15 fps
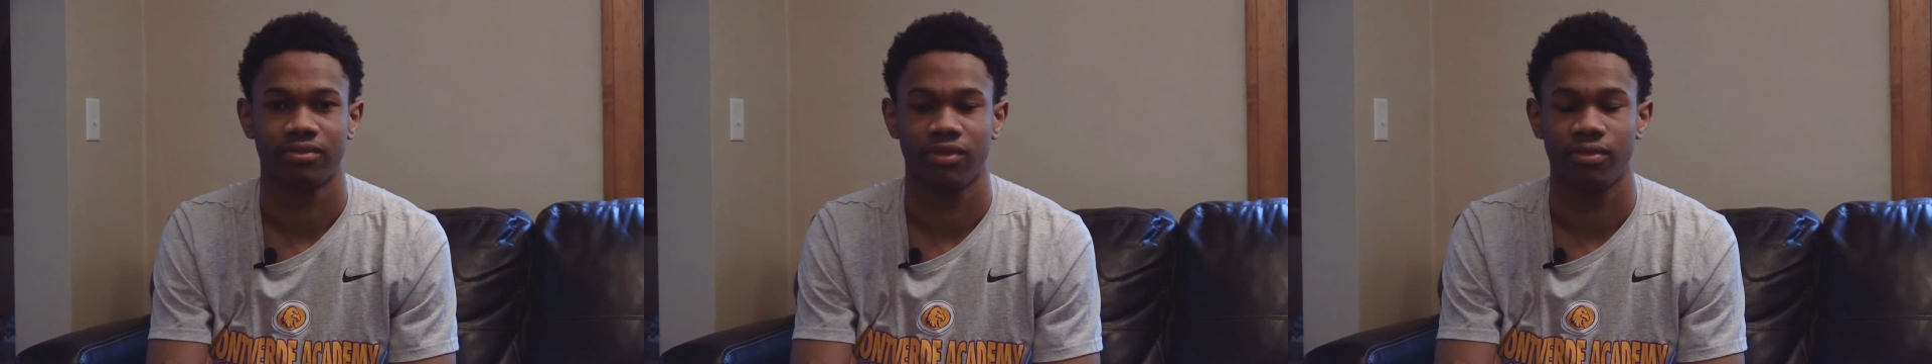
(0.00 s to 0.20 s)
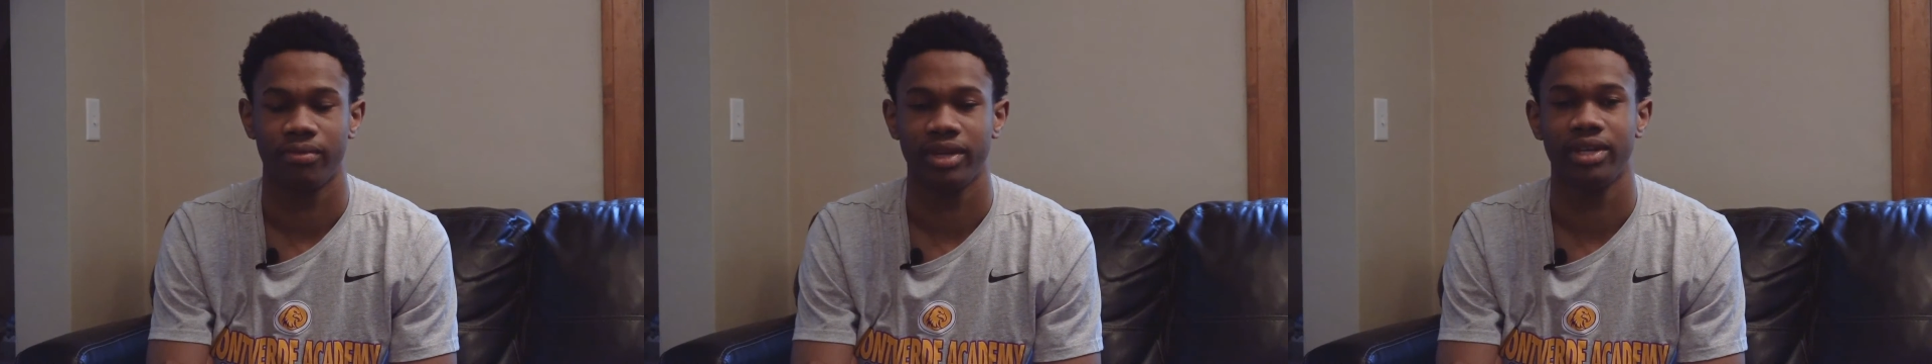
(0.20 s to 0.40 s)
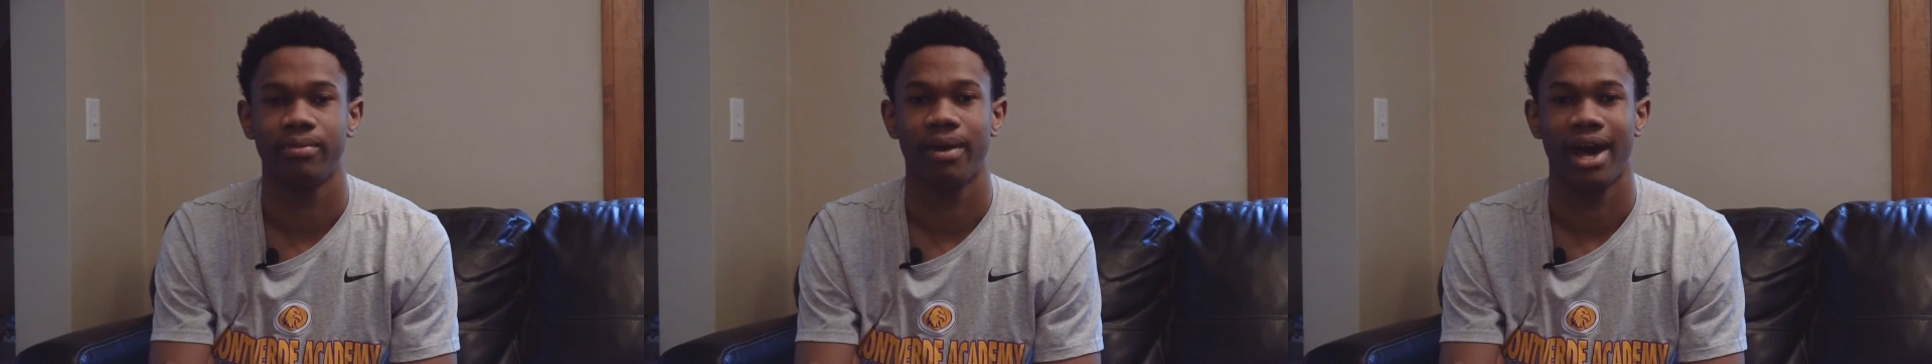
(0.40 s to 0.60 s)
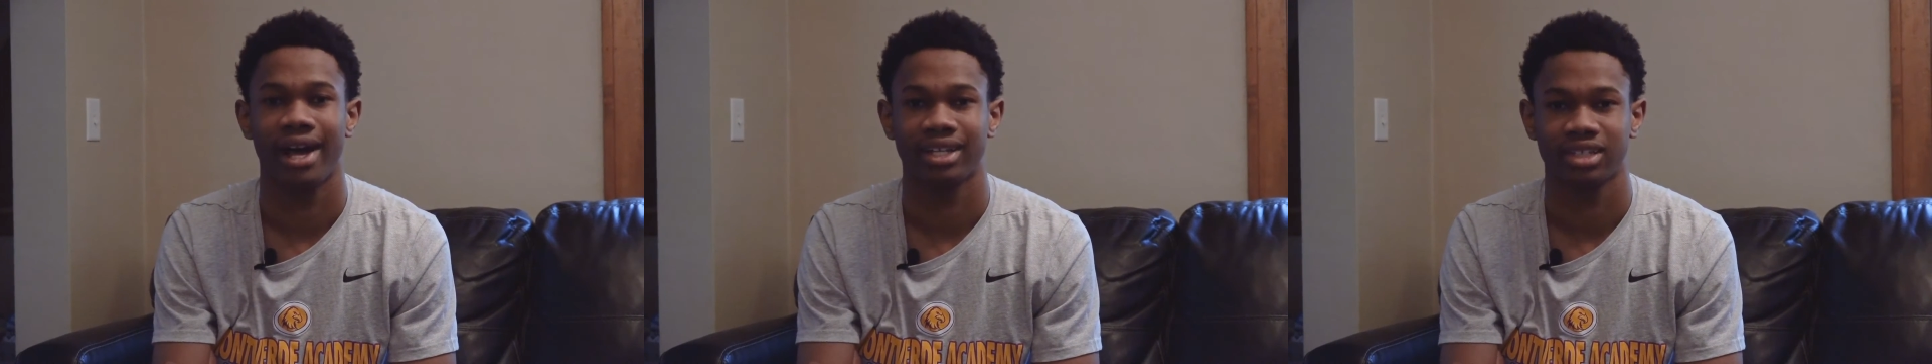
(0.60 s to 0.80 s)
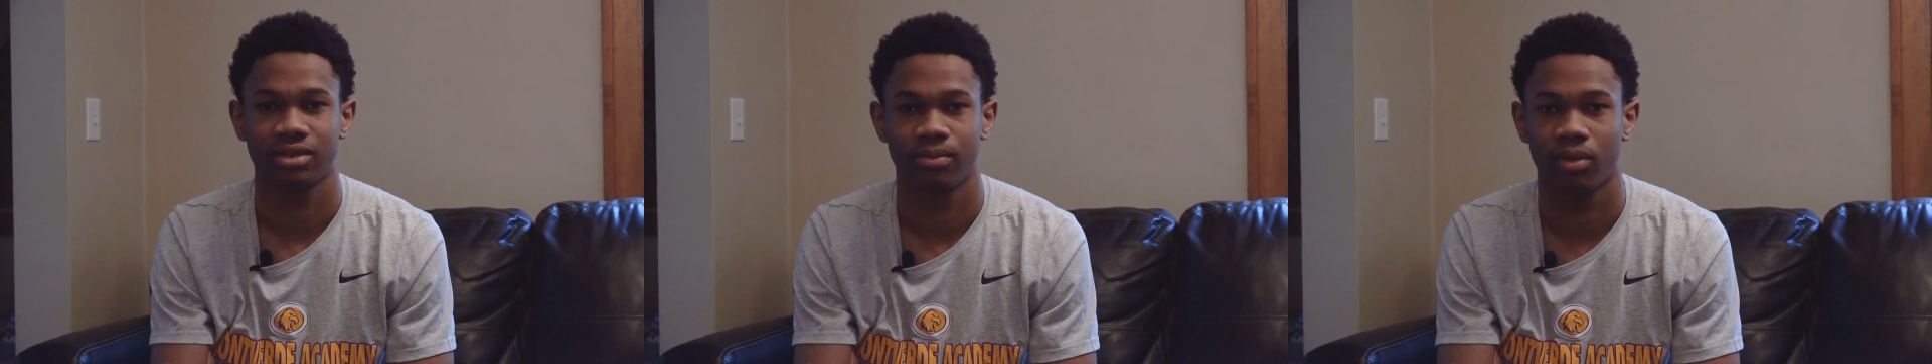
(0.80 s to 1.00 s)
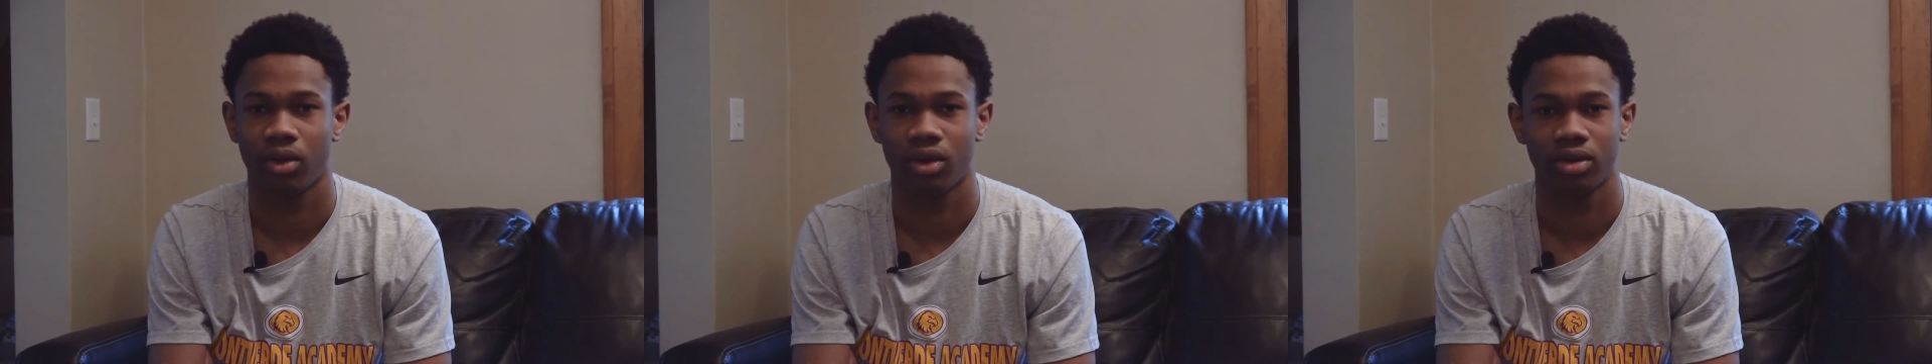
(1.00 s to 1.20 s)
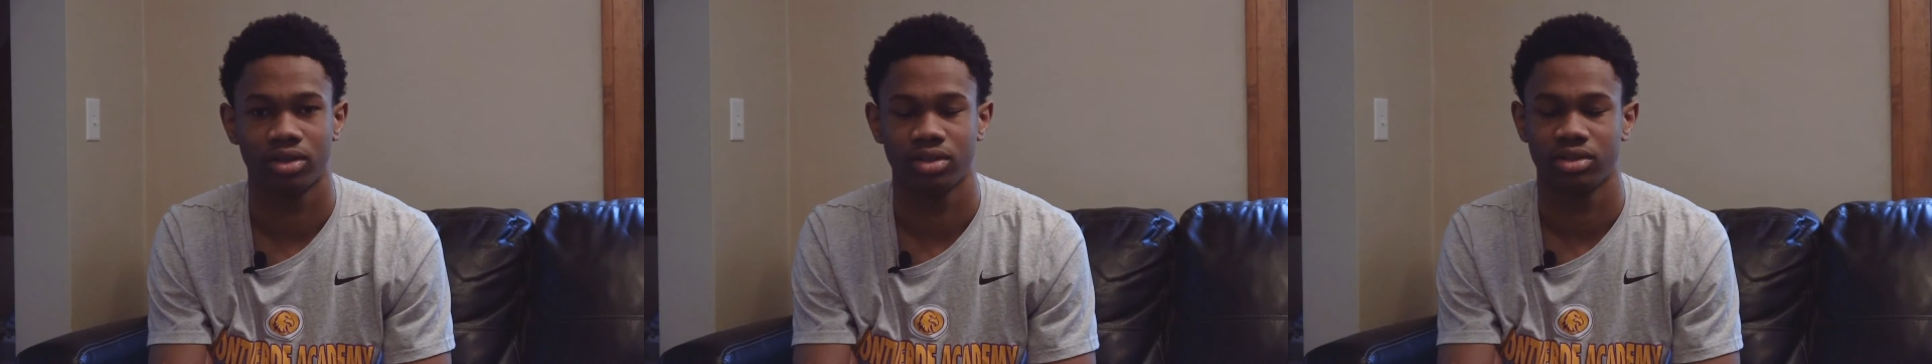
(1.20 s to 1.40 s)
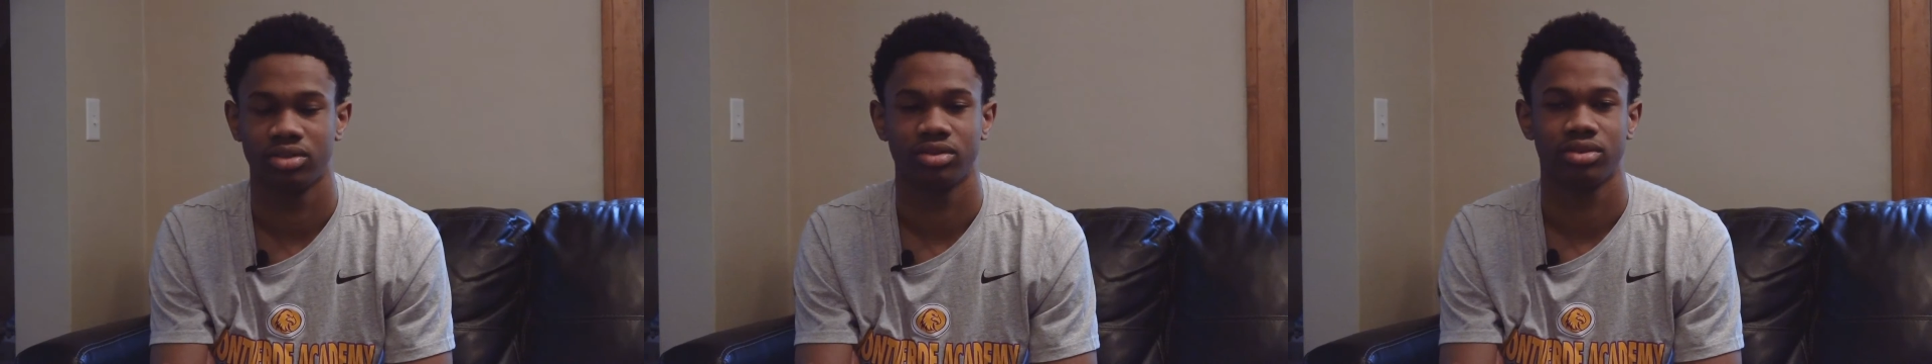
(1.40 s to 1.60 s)
for me, basketball
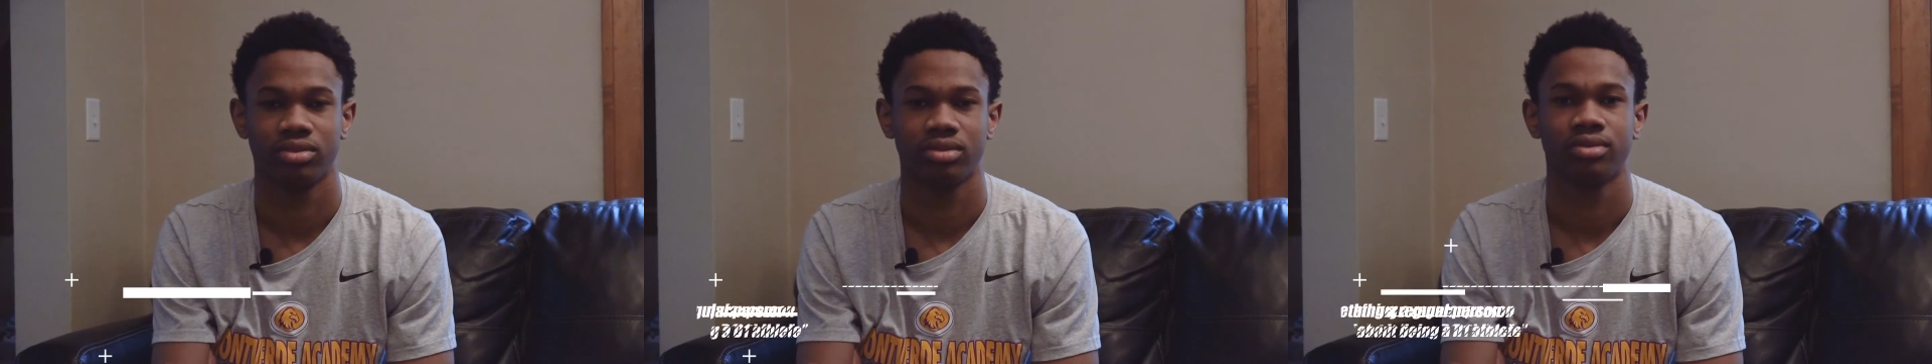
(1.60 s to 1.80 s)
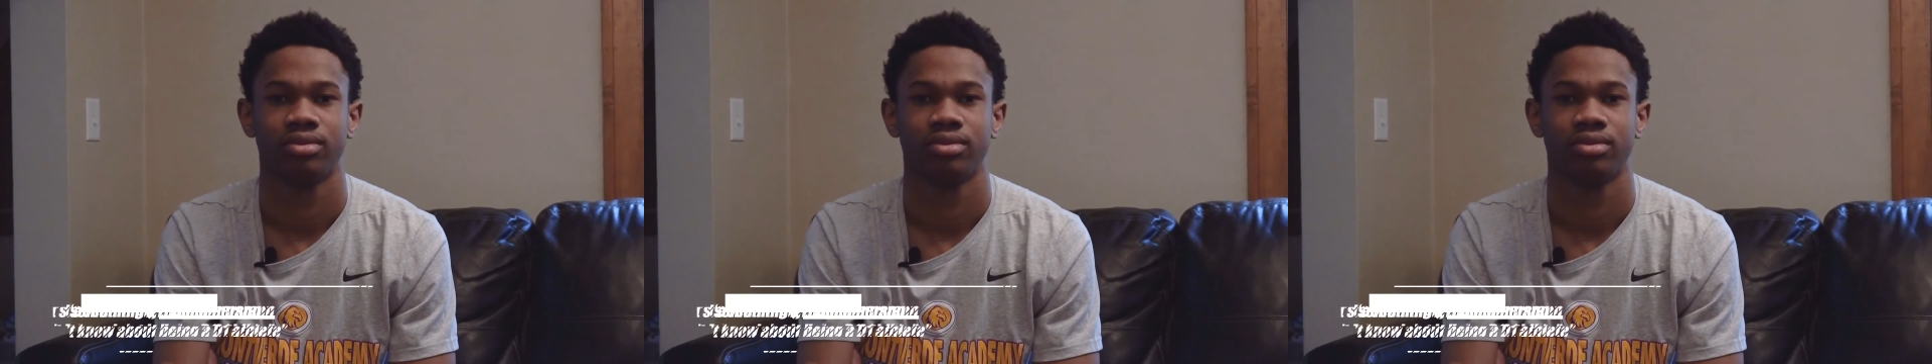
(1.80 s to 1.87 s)
is,